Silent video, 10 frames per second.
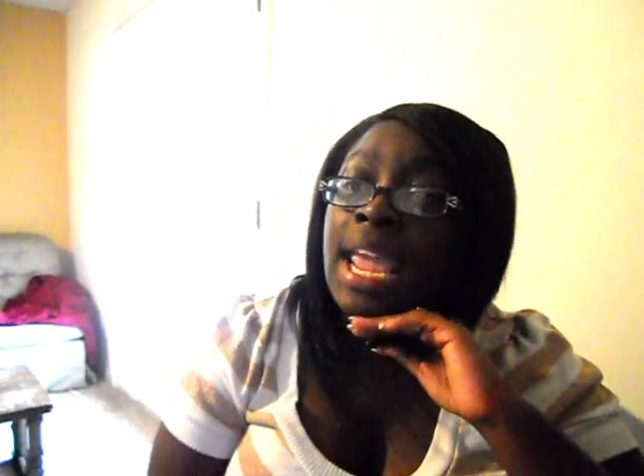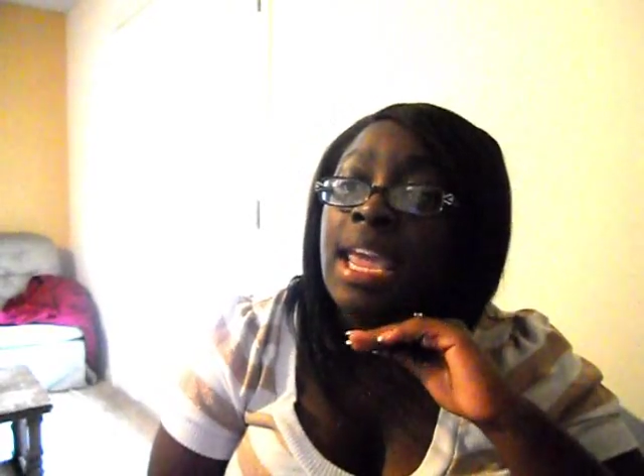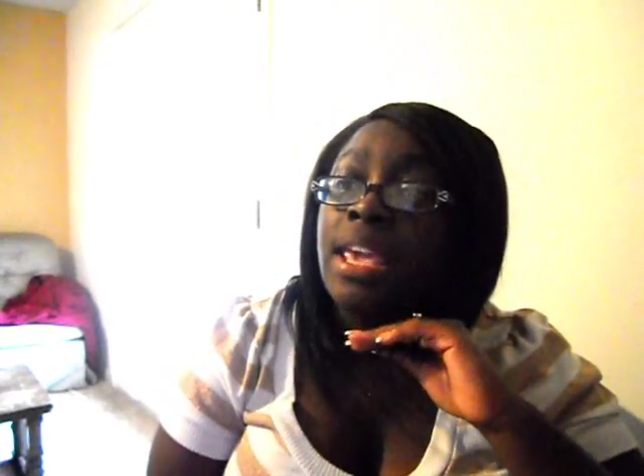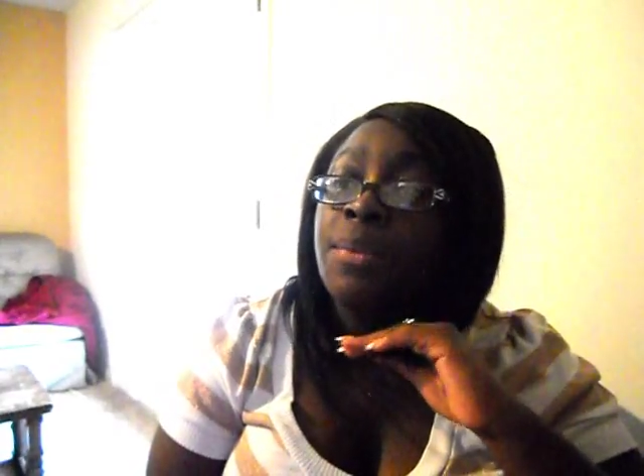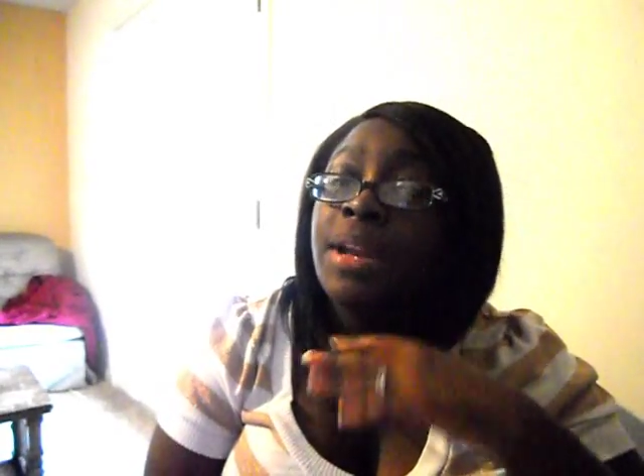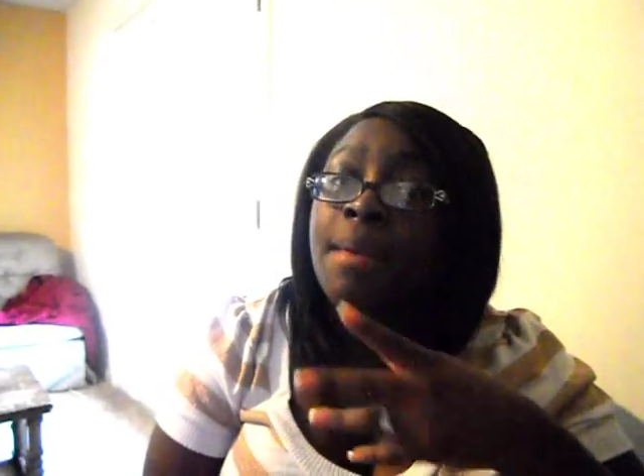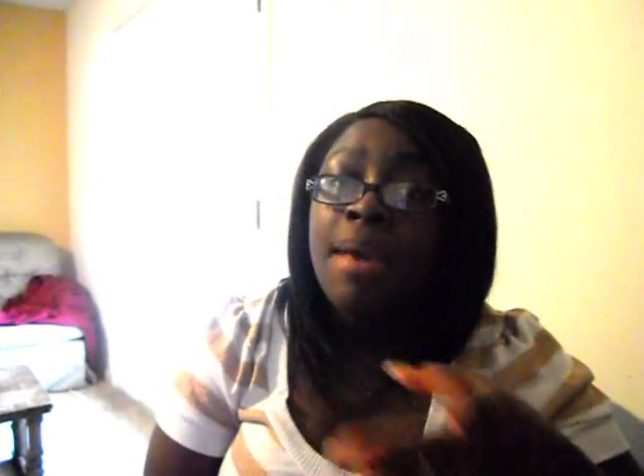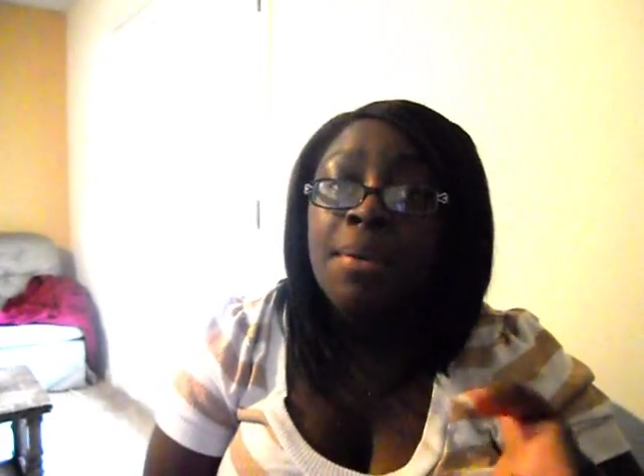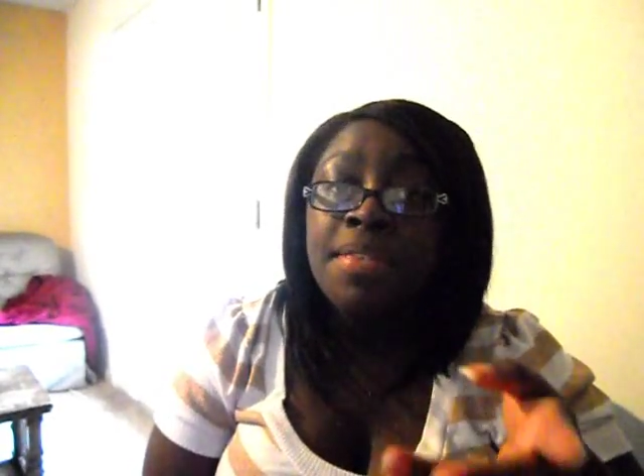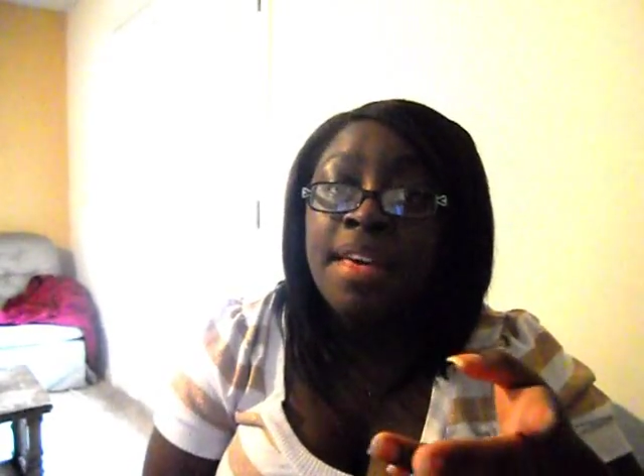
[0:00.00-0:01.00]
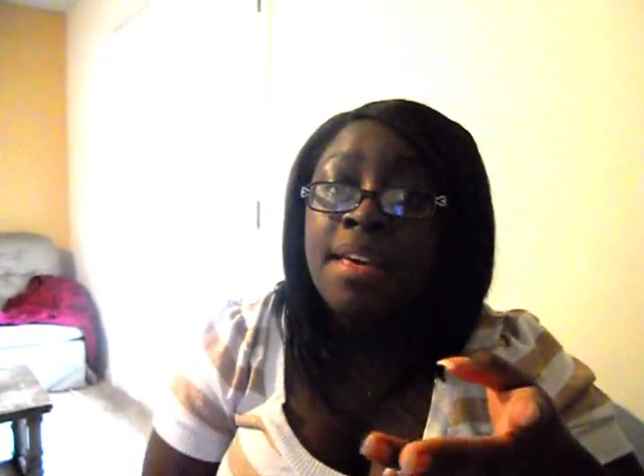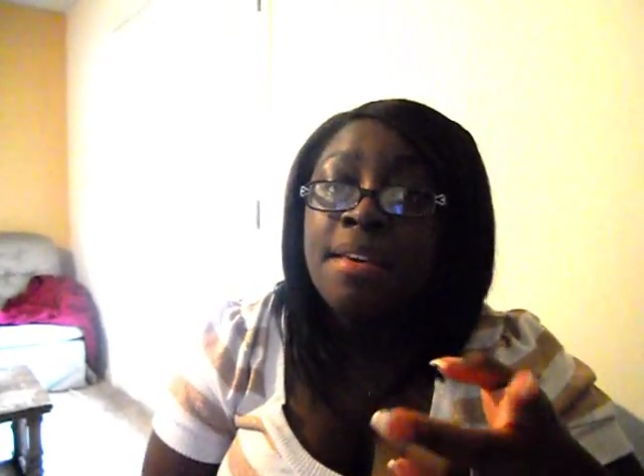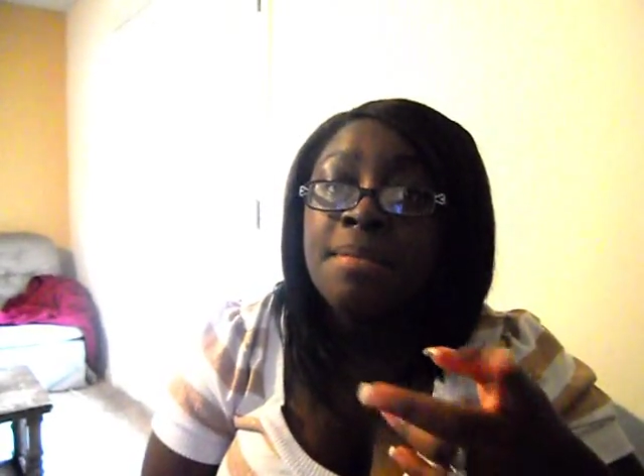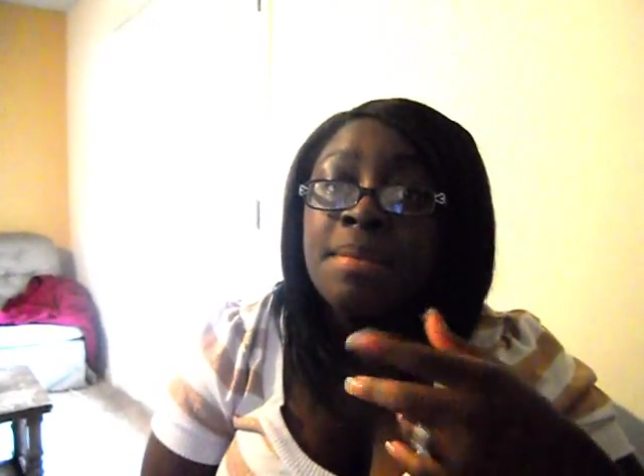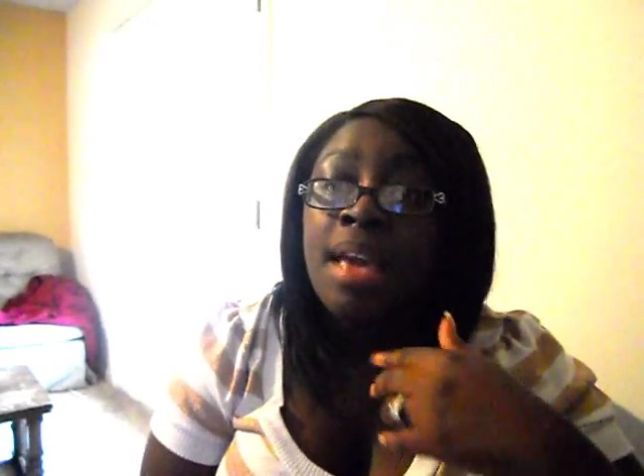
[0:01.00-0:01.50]
and when I met with
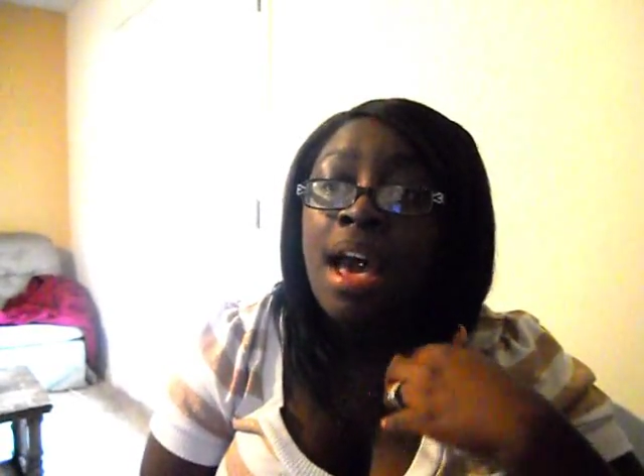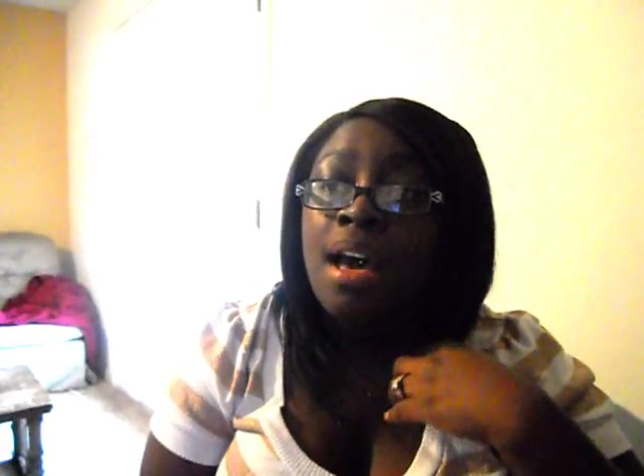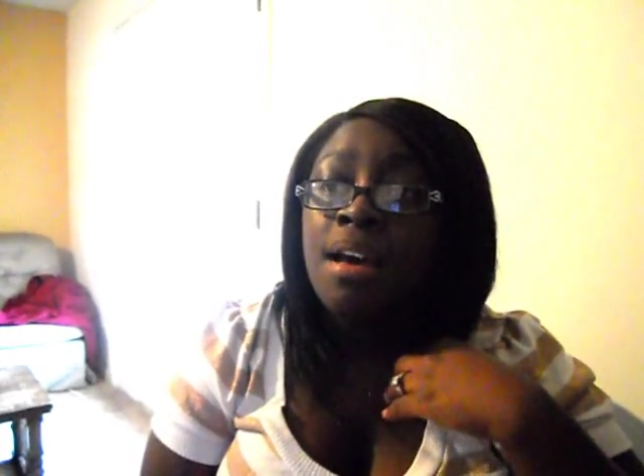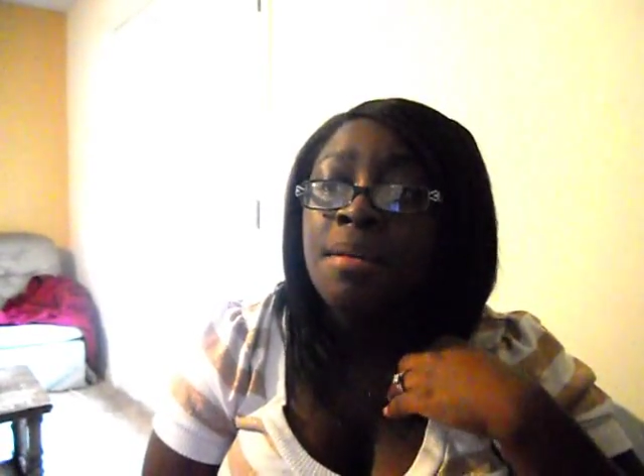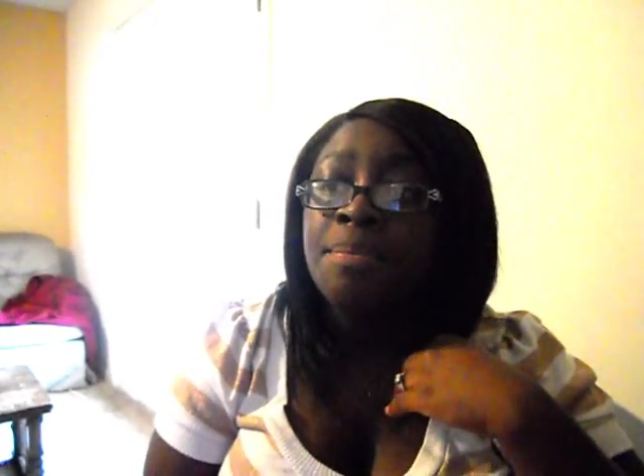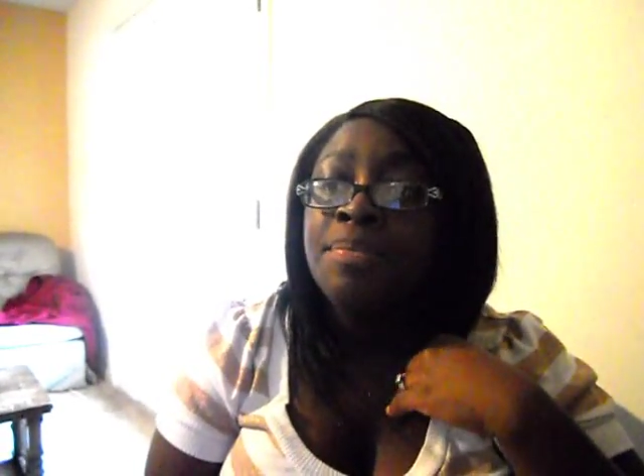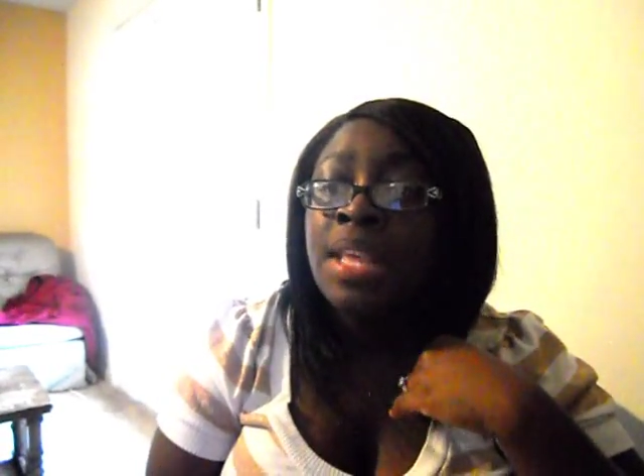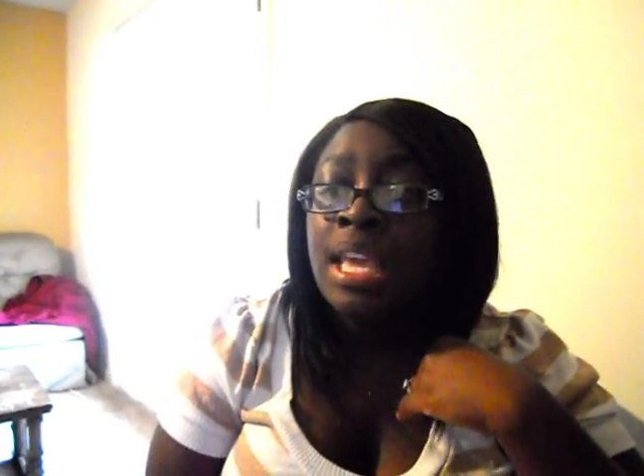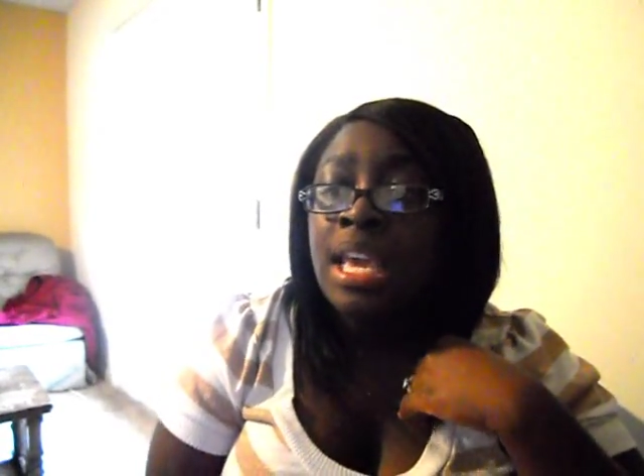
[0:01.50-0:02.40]
him um,